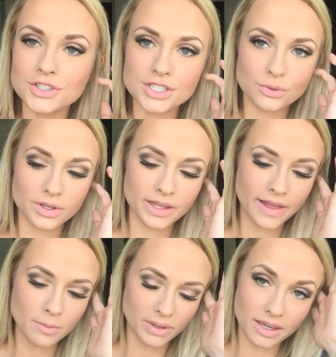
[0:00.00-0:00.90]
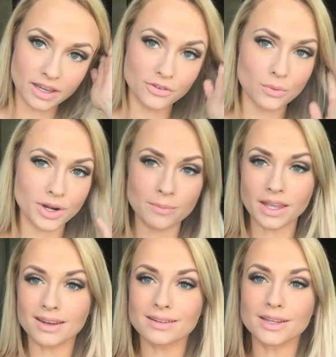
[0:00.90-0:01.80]
Just a really light pink. If you want to
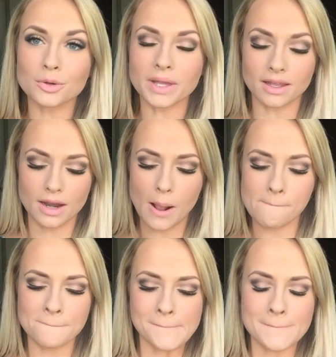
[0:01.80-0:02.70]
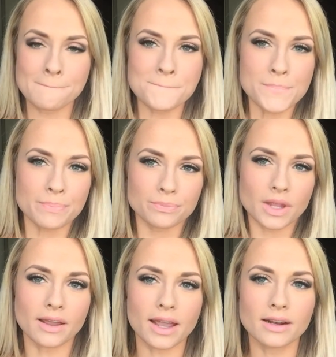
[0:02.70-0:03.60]
make it a little bit,
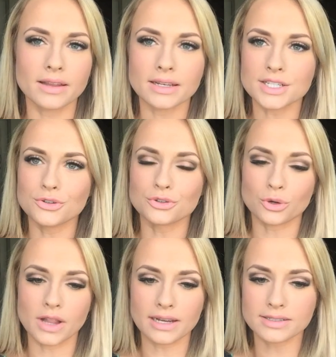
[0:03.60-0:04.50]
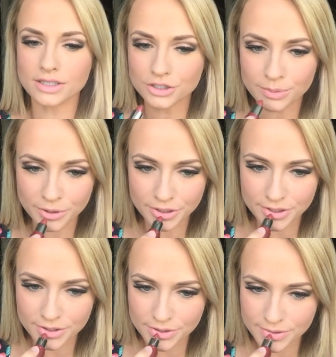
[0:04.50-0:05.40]
I kind of like to neutralize the shimmer in
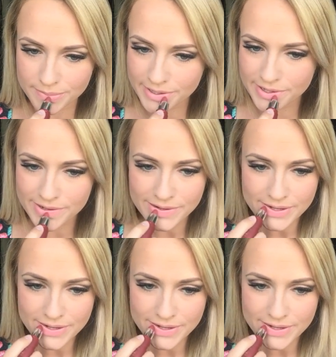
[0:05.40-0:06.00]
it a little bit,